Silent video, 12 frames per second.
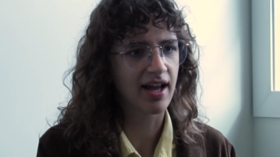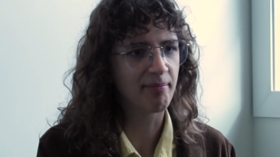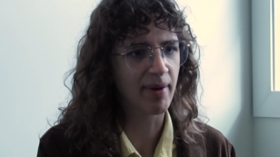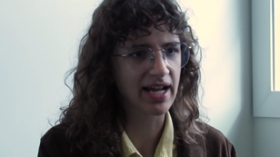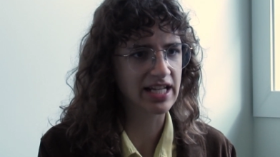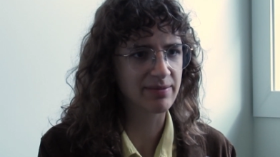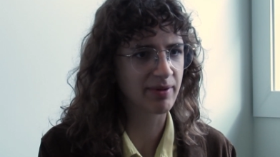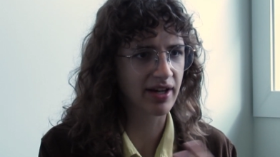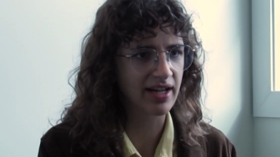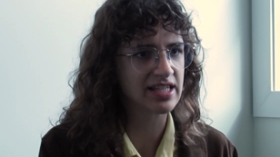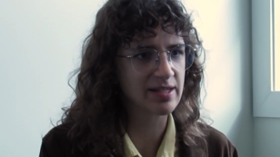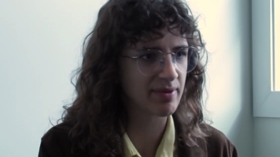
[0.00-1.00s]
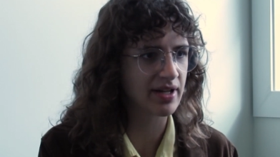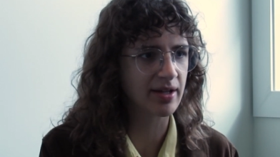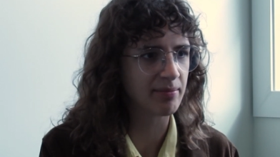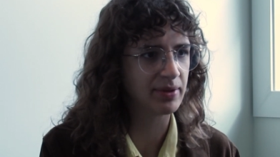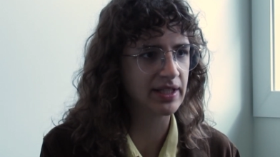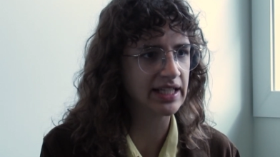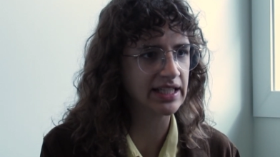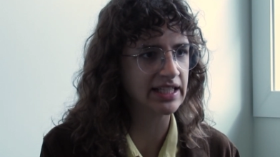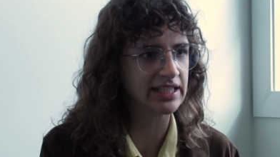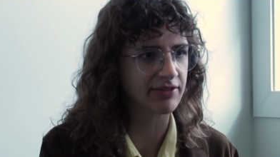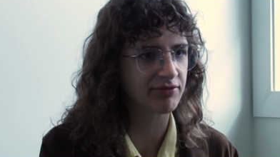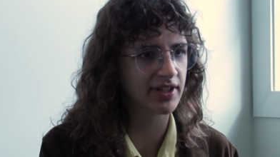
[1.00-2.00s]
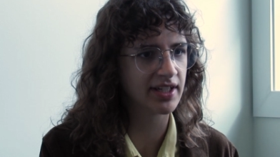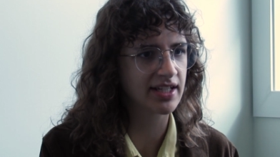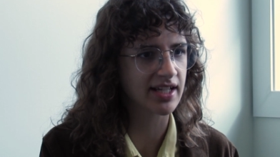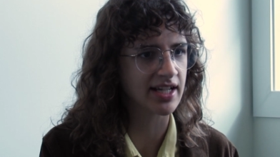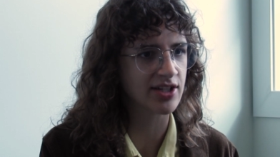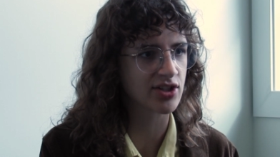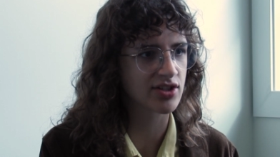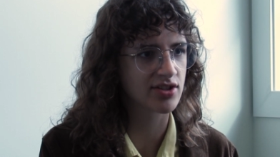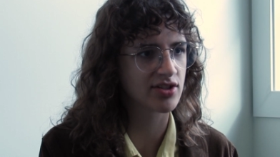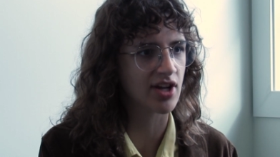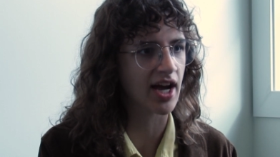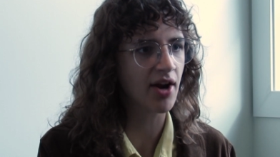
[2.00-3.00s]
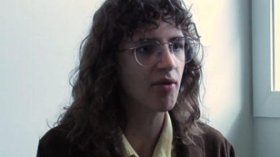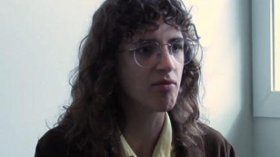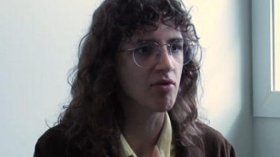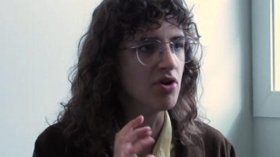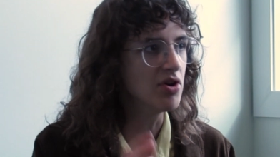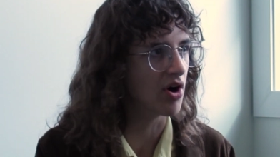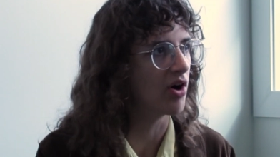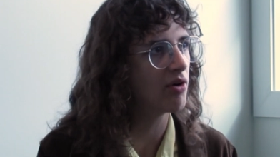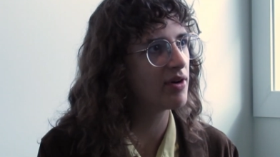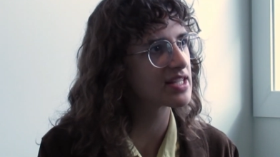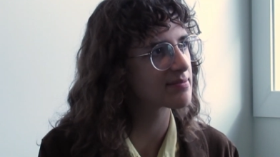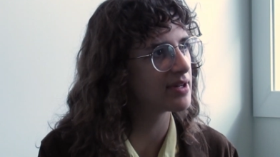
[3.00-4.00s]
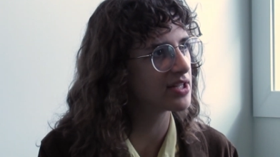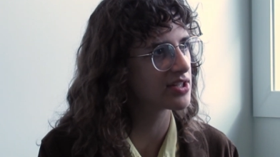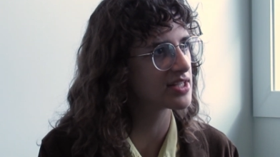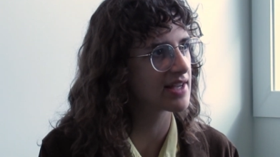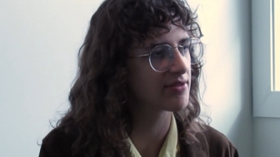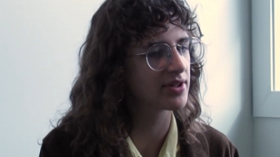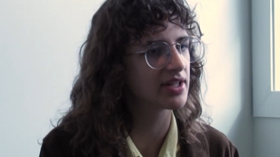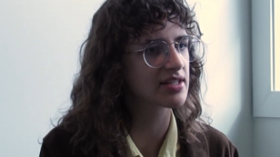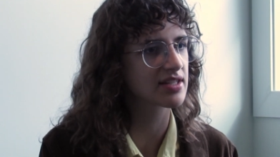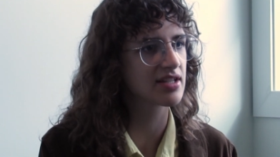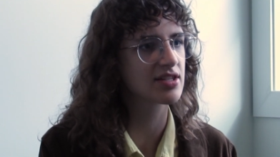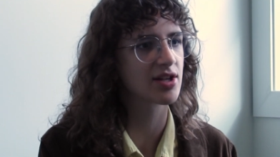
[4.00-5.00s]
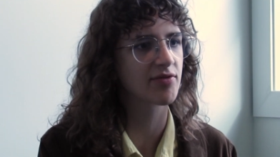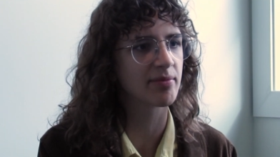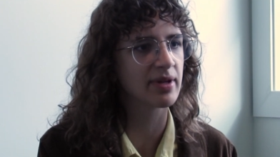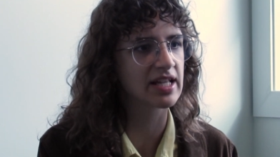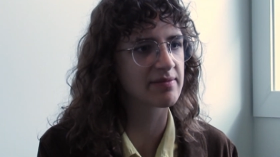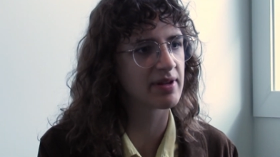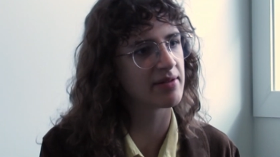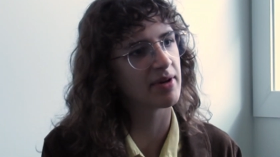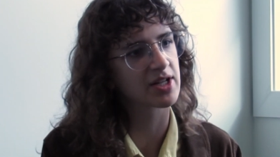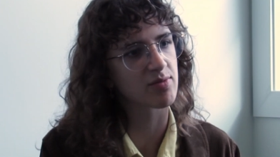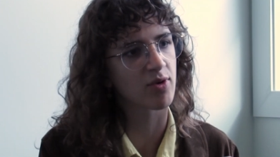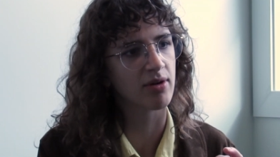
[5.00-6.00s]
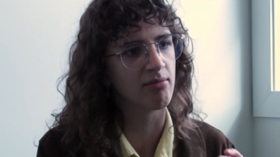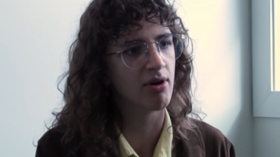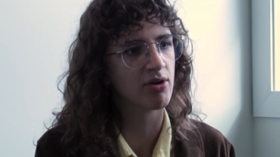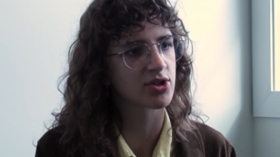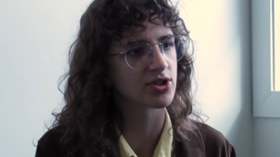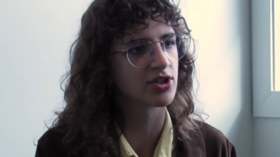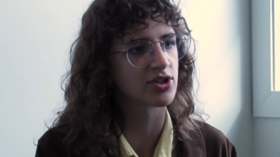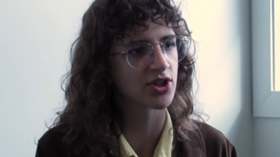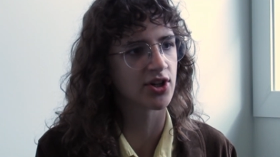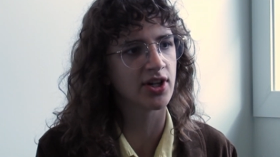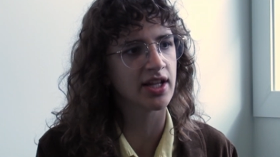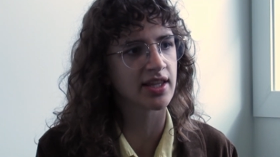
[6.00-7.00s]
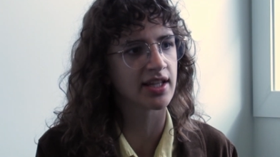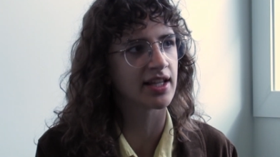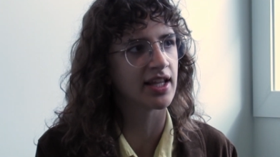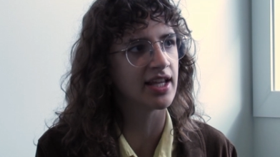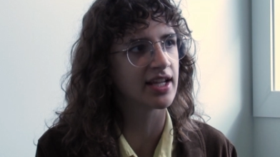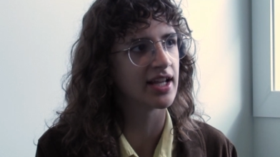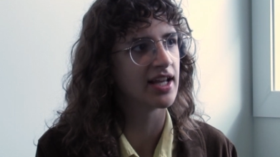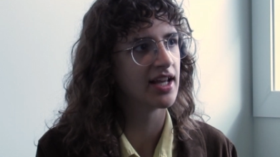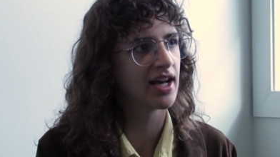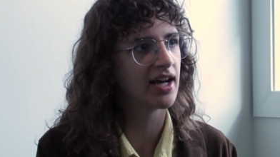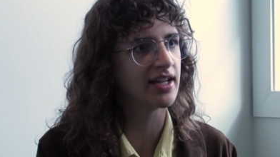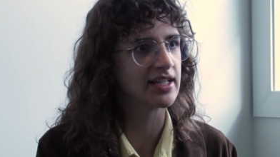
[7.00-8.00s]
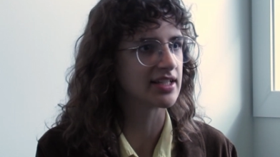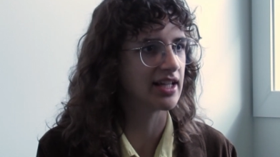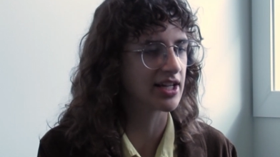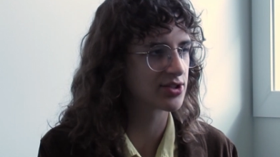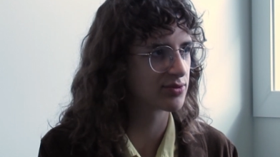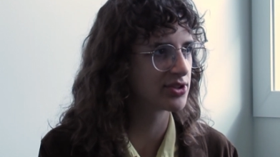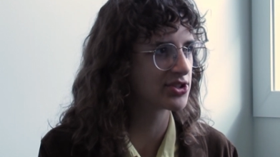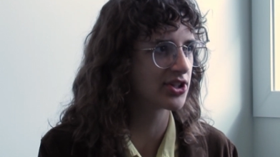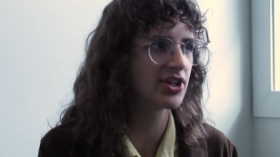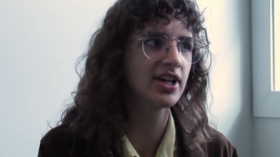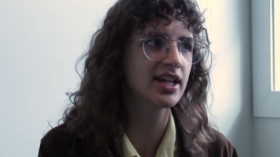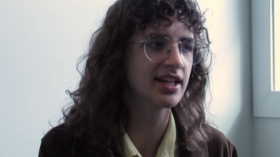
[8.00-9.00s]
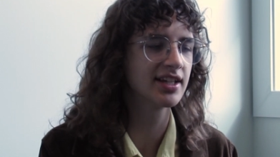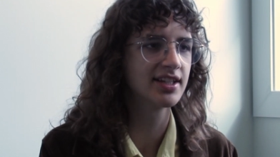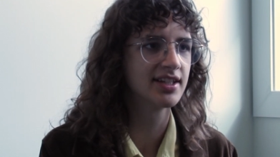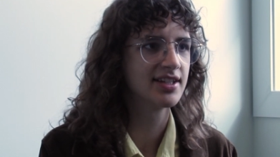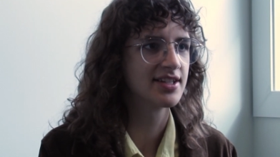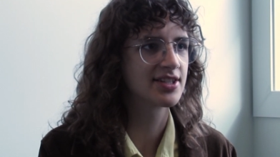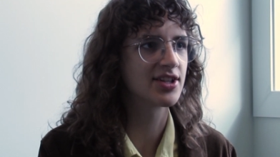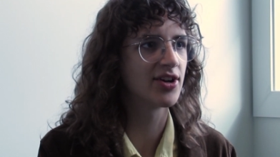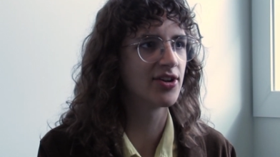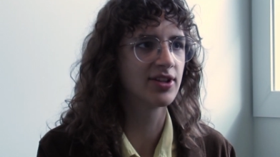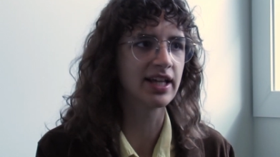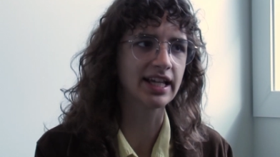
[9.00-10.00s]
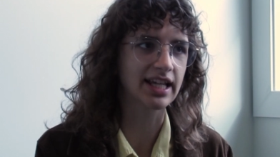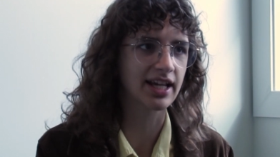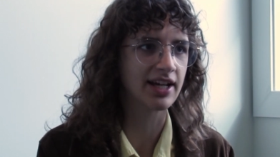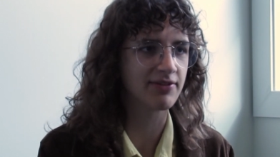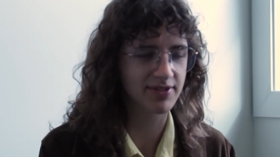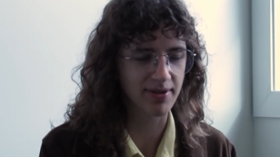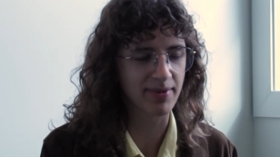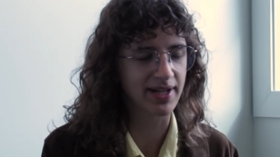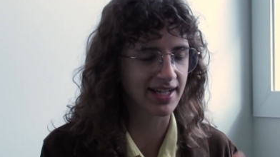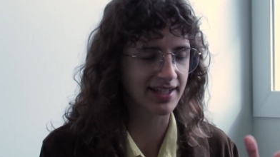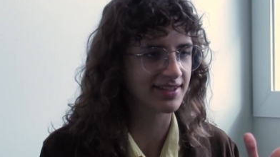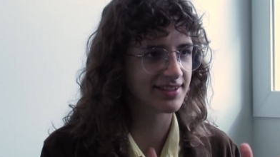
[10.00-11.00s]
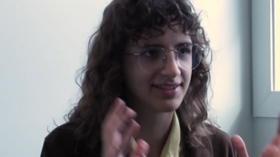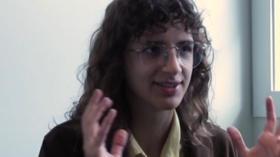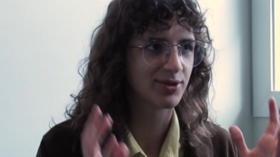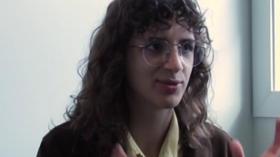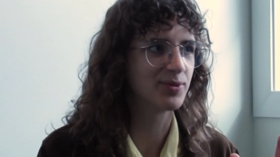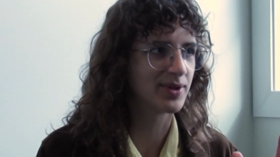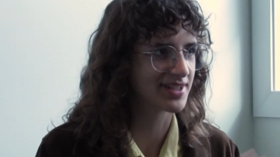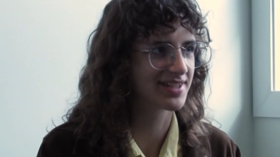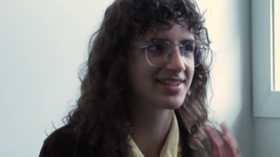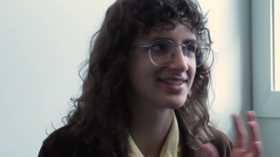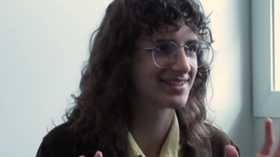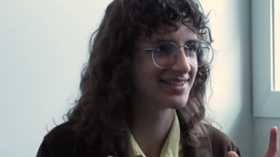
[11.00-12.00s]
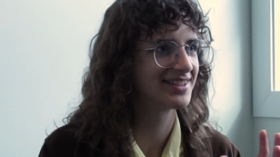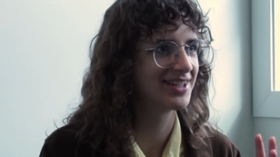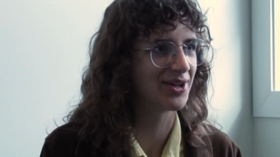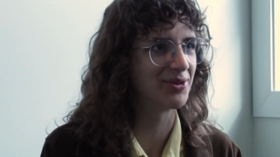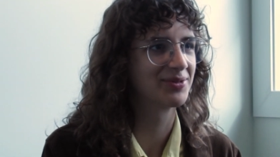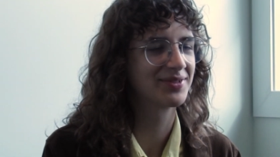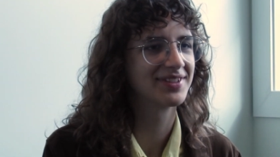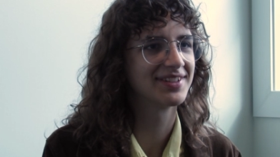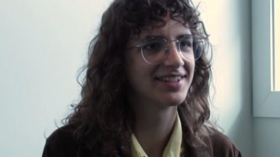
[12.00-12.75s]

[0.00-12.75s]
my experience has been completely different and I just I don't know as much as everyone else does so for me it's been a much more emotional journey than like an intellectual journey mm-hmm. so like if somebody was you know